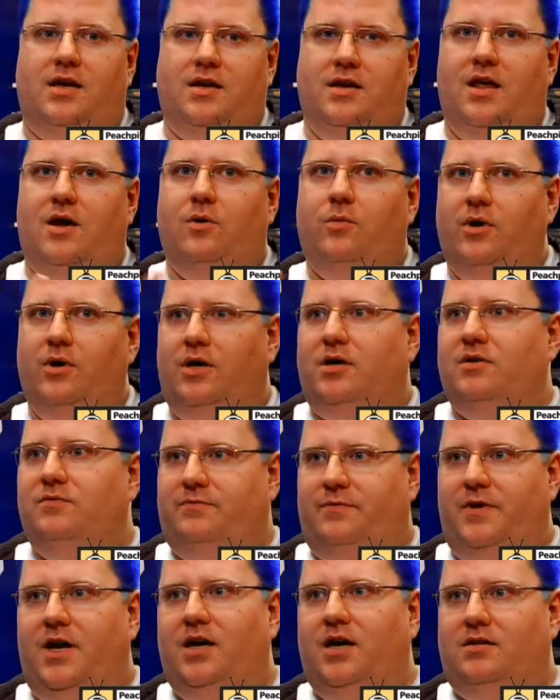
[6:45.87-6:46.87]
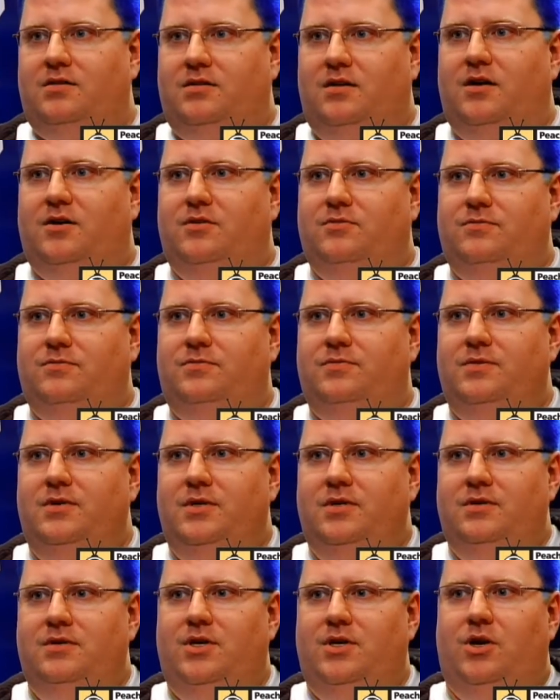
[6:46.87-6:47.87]
network effect of,
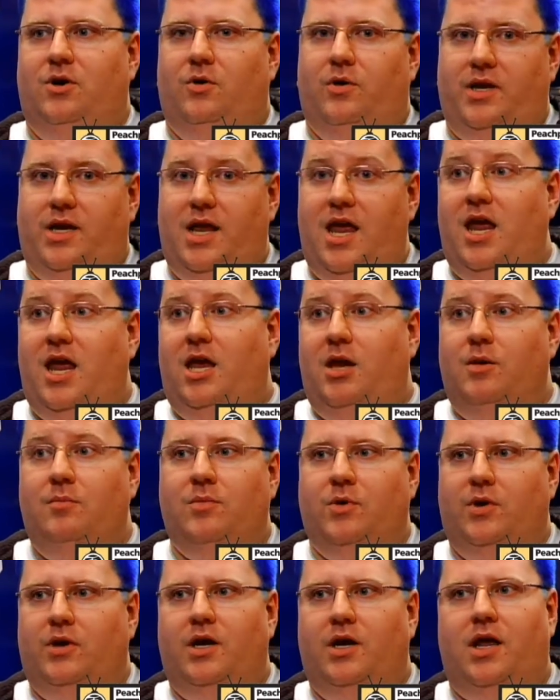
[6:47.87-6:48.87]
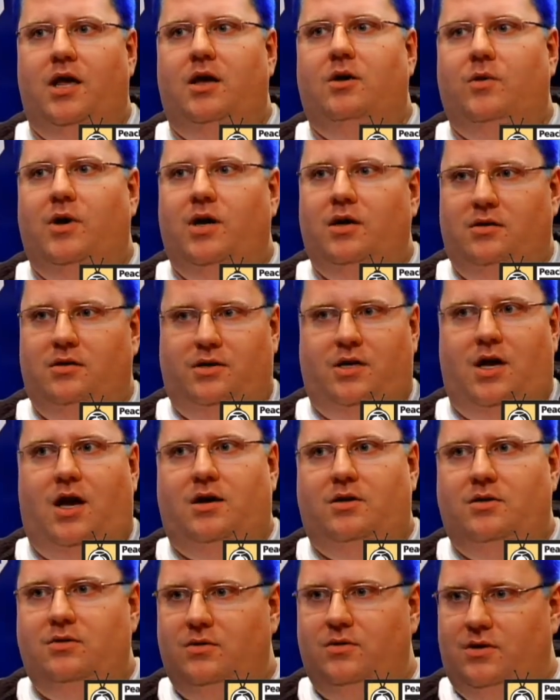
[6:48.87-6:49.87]
an AIM or an AOL or
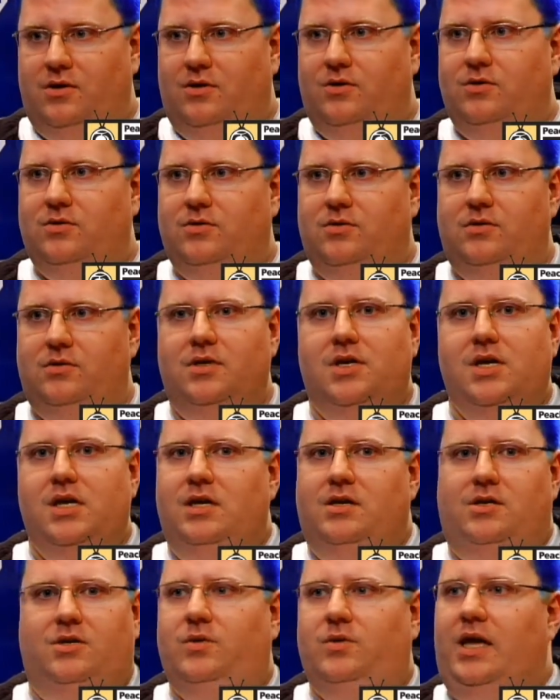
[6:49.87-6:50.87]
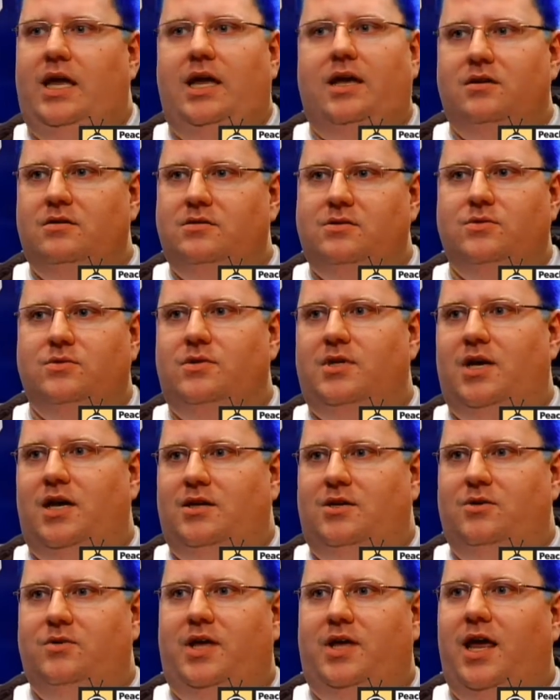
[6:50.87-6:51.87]
Yahoo or Google, you can't do that.
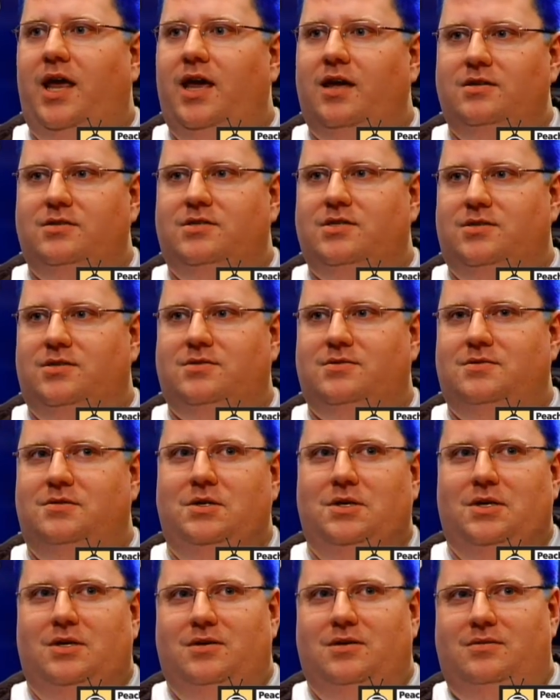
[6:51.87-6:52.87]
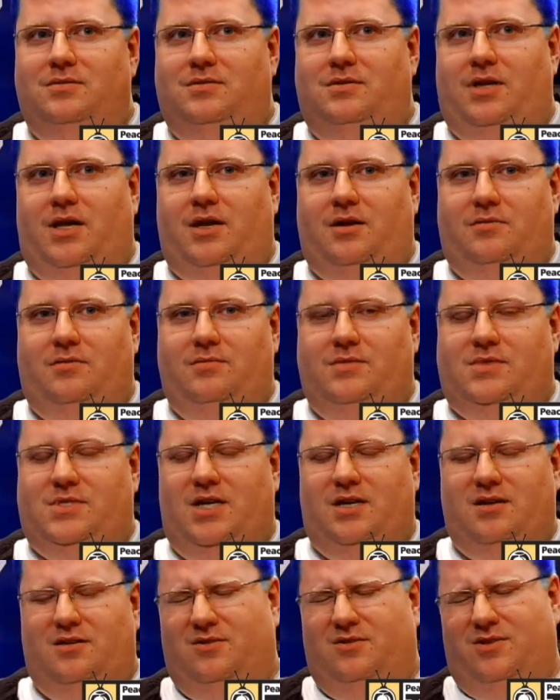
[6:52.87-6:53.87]
You can't just
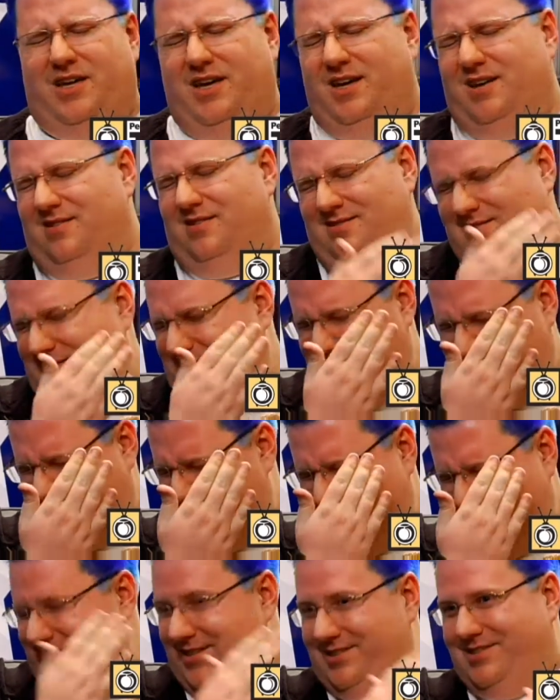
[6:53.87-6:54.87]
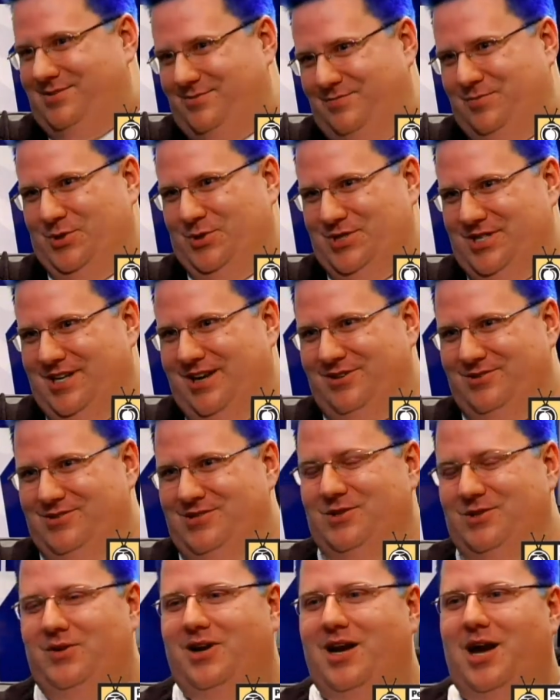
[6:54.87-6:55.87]
say, okay, let's push it out and
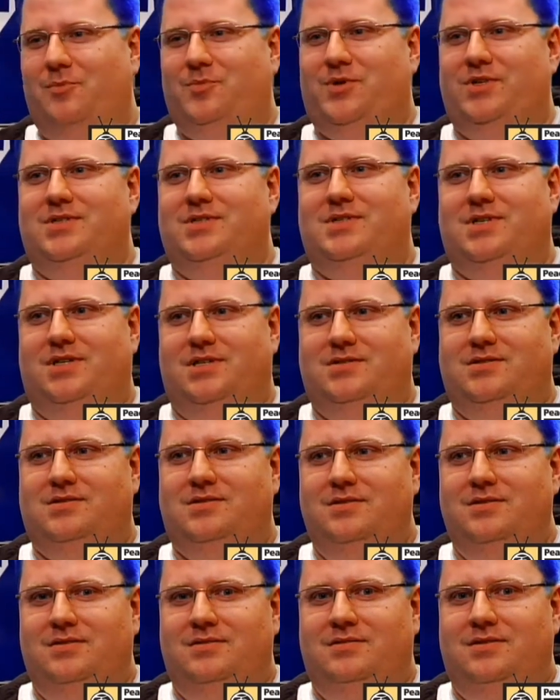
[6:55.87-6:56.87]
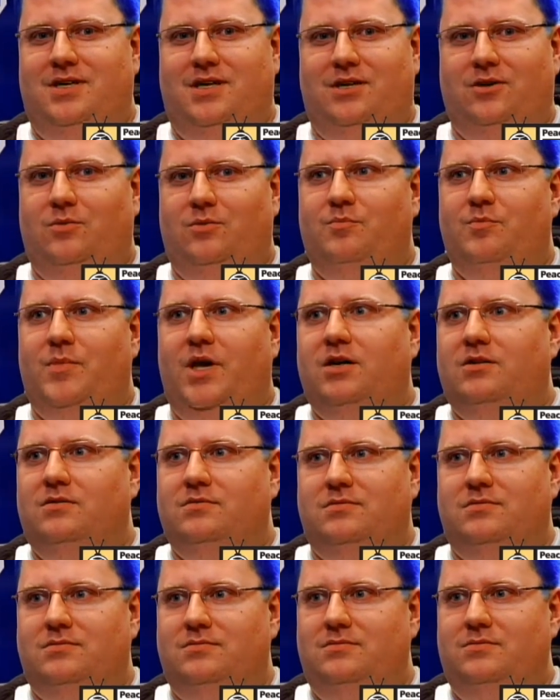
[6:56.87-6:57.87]
see what happens, because it'll melt
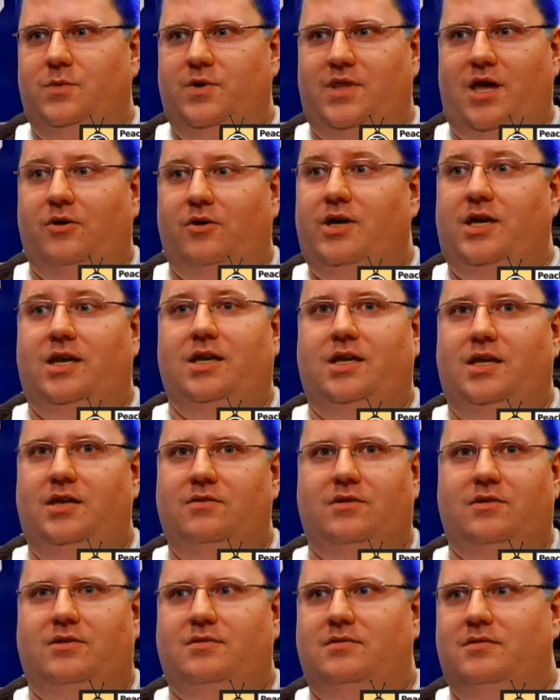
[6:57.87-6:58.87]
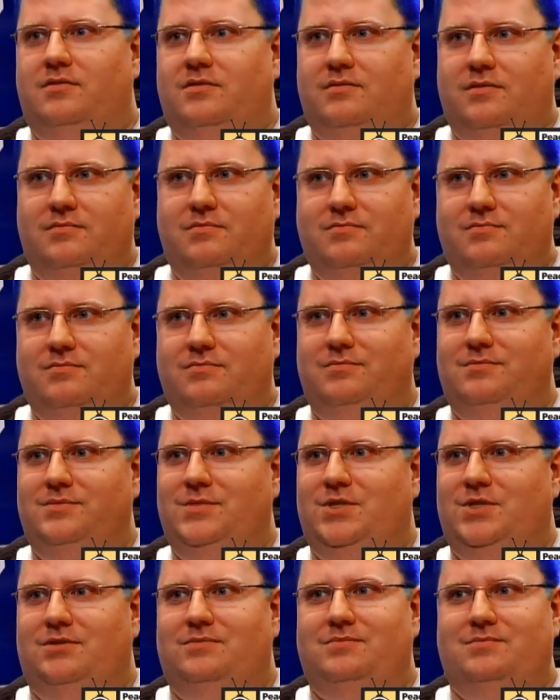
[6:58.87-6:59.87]
without getting even,
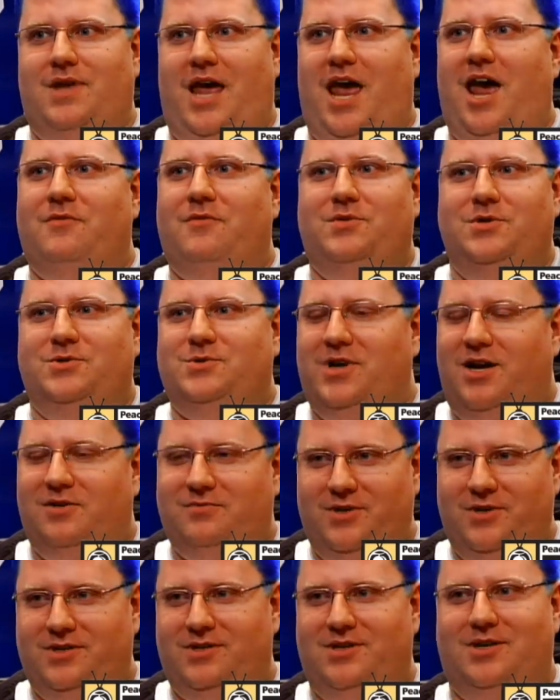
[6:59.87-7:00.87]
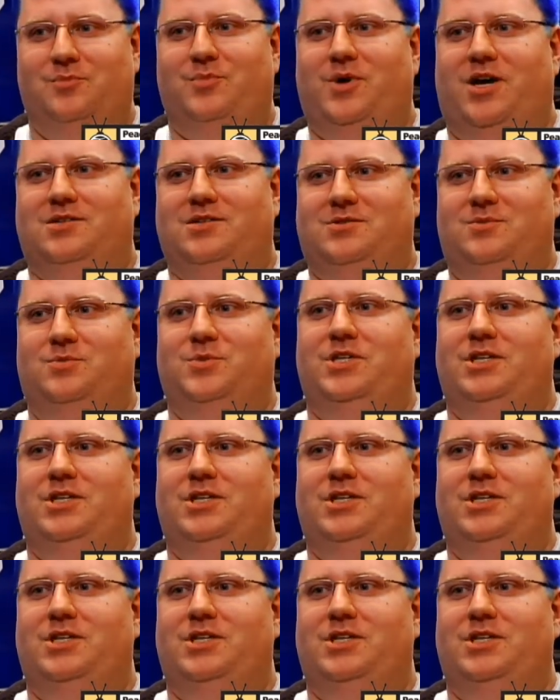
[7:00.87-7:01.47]
half the traffic that it possibly